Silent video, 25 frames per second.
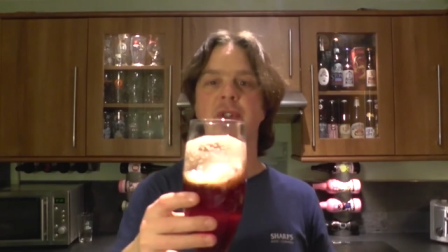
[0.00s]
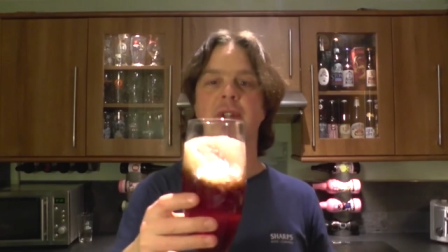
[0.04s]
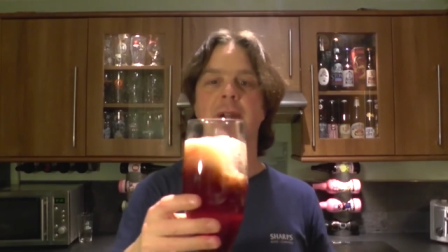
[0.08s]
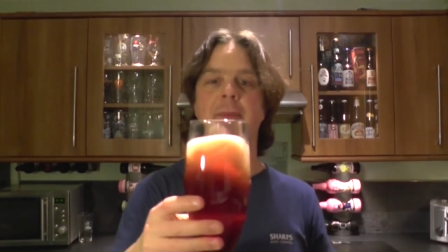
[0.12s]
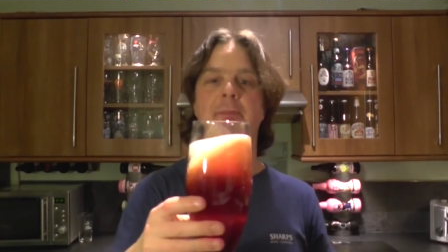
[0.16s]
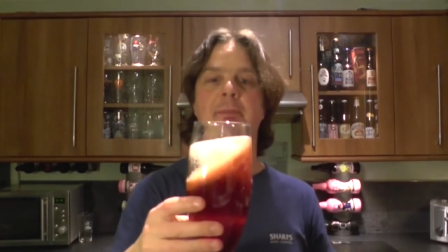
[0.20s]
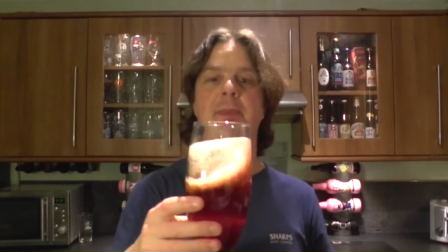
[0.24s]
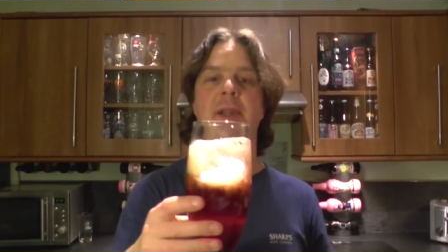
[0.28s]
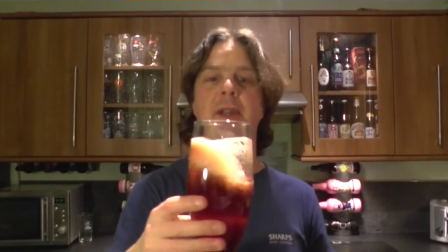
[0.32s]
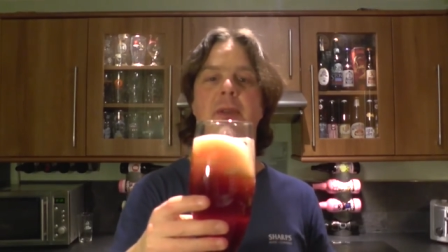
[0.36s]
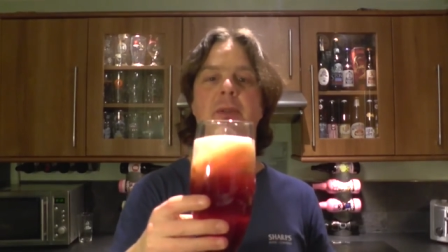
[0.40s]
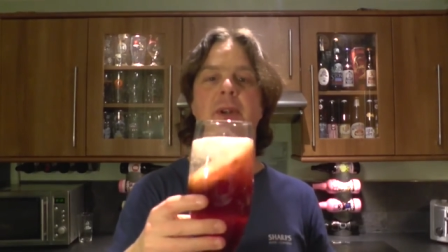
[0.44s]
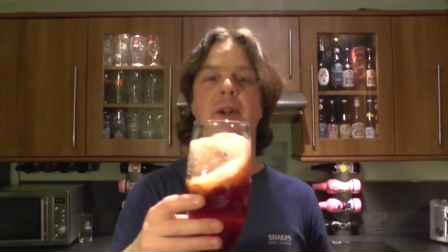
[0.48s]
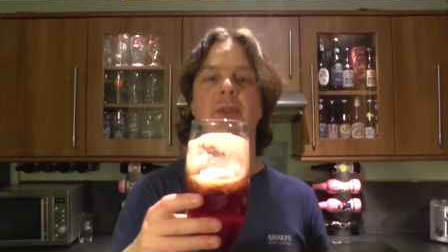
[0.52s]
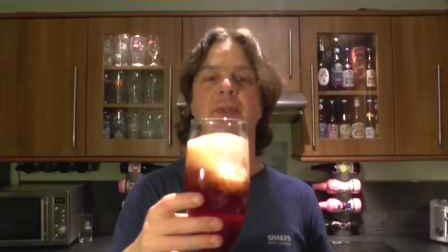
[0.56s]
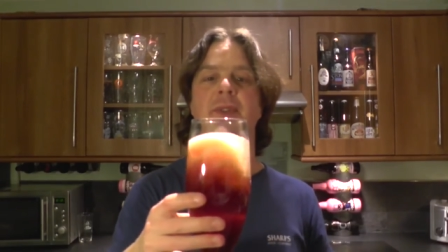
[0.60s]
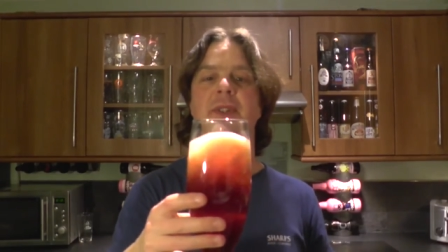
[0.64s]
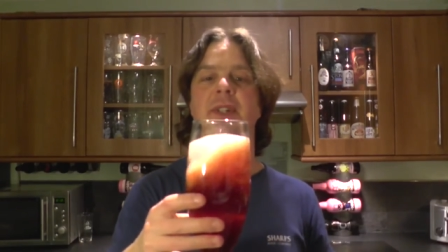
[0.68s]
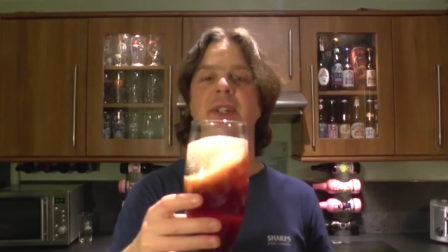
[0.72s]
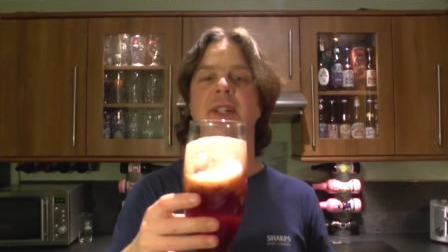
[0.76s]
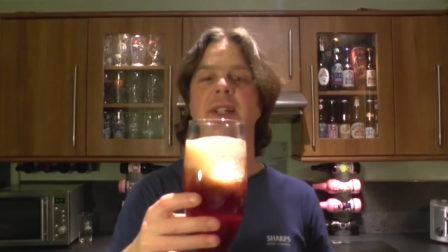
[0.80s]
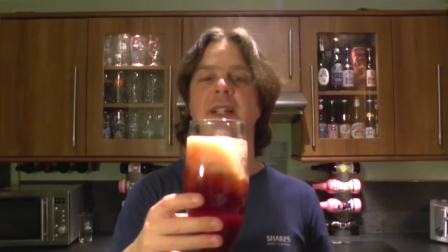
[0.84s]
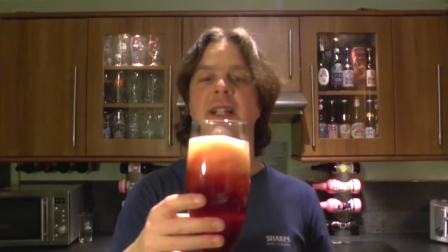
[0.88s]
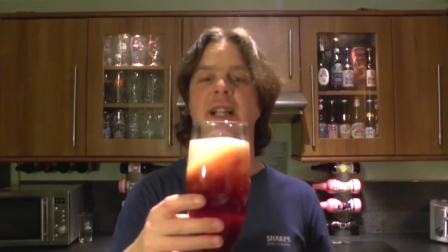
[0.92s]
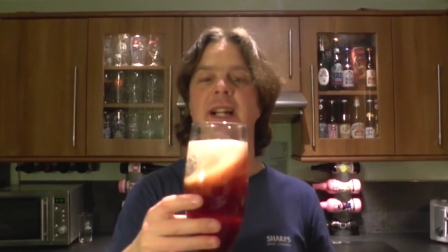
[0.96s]
that beer around
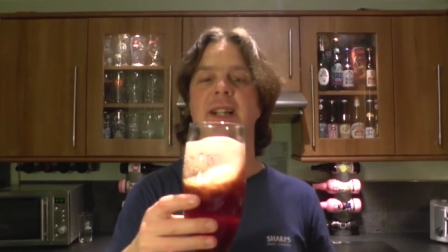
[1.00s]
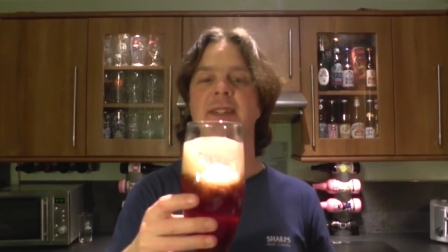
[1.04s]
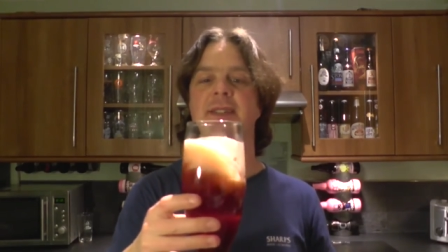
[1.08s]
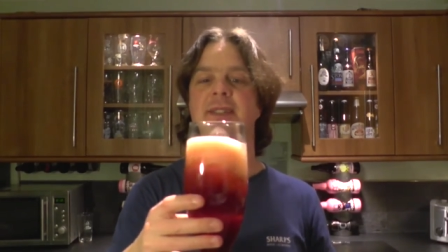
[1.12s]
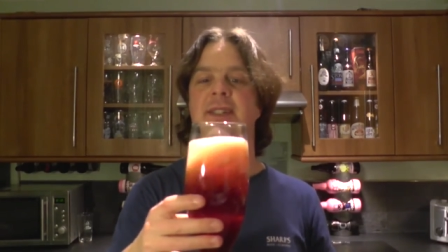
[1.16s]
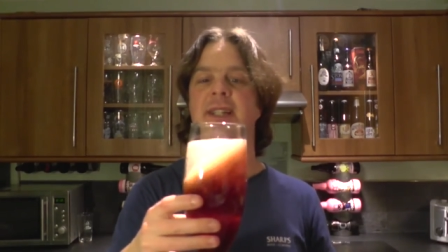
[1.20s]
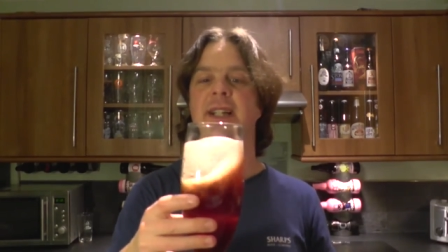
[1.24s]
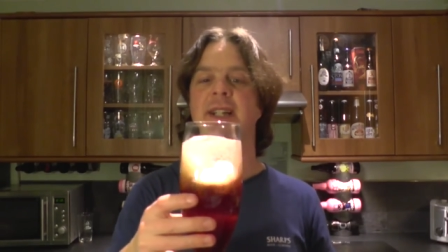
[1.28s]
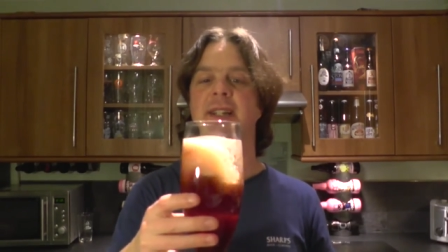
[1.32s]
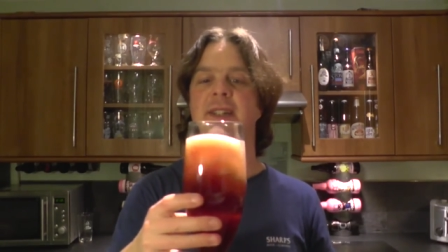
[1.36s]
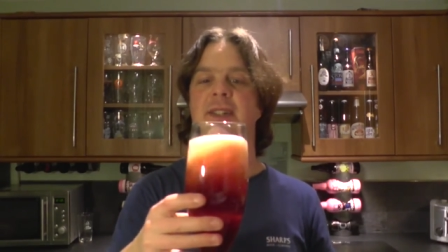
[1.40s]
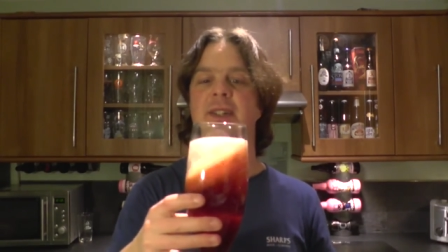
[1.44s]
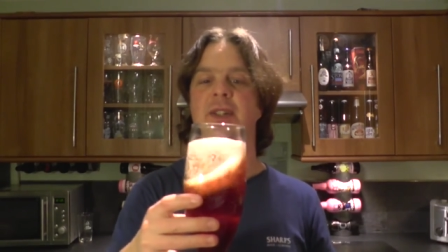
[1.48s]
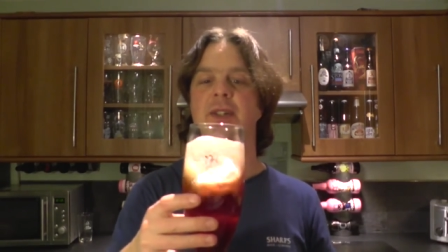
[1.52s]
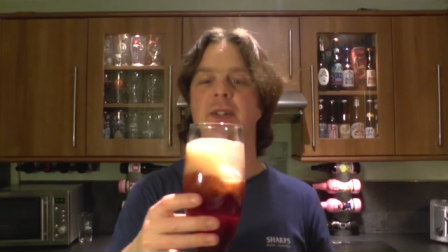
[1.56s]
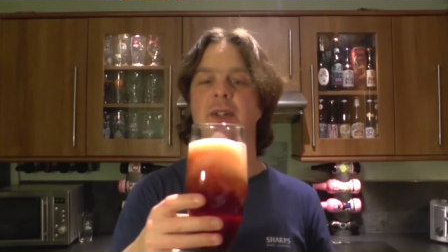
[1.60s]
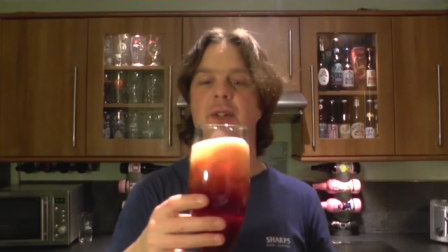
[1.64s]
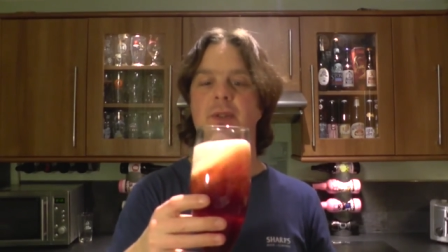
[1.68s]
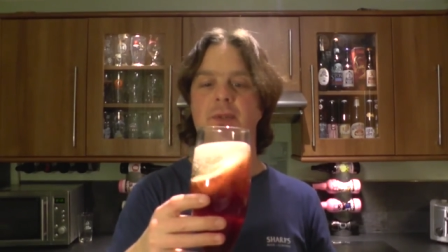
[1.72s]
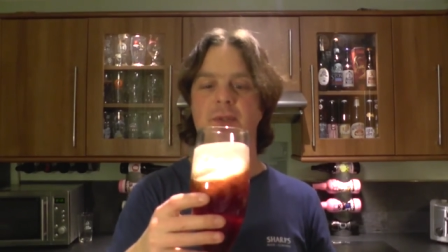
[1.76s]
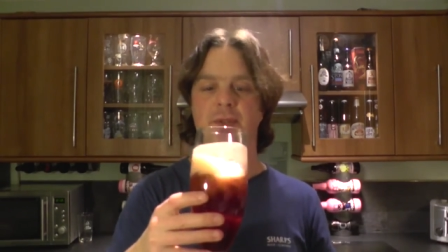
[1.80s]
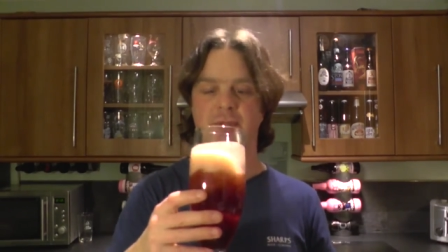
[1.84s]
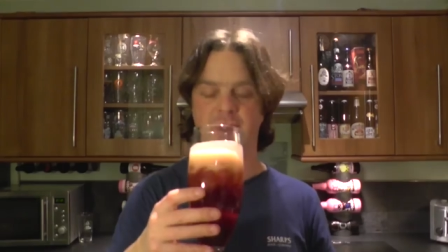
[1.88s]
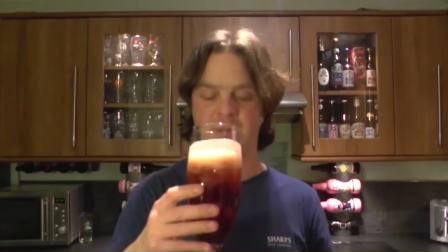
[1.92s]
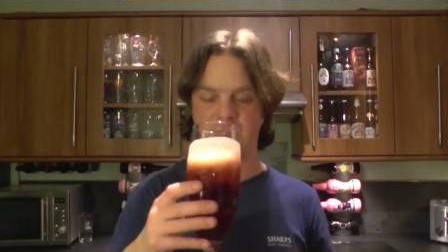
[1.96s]
in the glass and get it to your
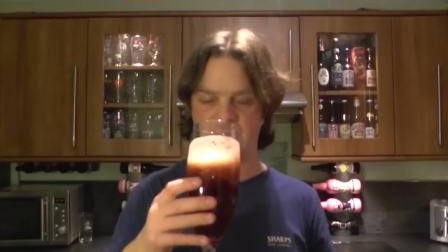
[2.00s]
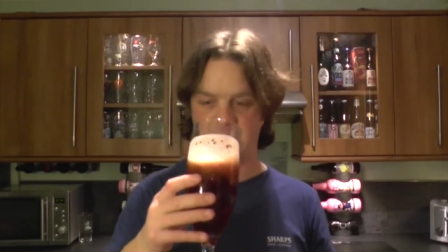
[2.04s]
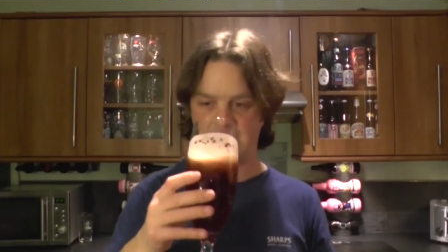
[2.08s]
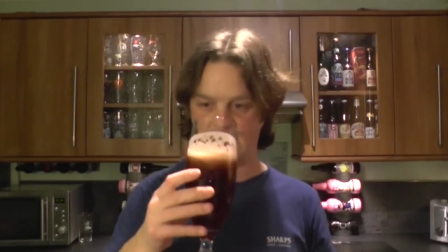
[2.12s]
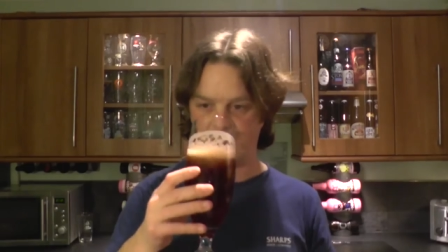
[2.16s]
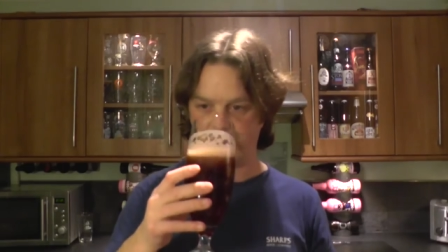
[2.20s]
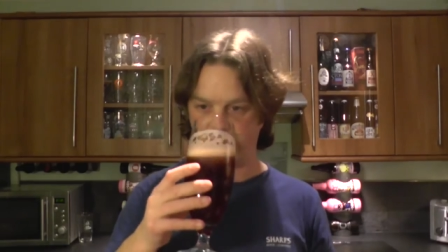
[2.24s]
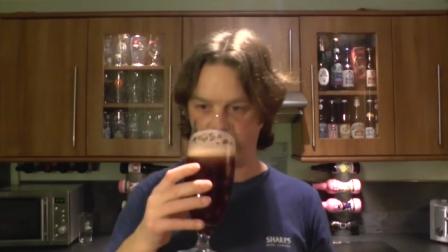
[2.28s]
nose,